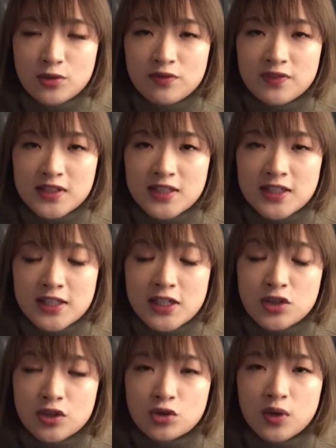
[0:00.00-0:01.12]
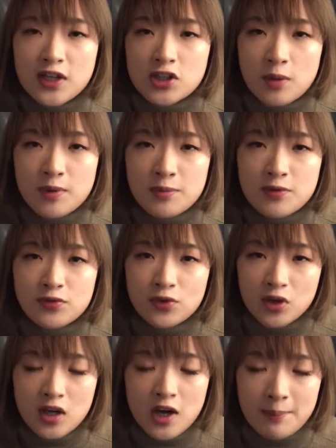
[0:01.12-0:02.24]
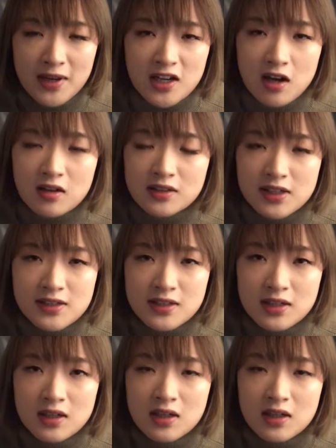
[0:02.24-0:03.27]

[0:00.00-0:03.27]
to visit the teachers who had taught me before on many holidays.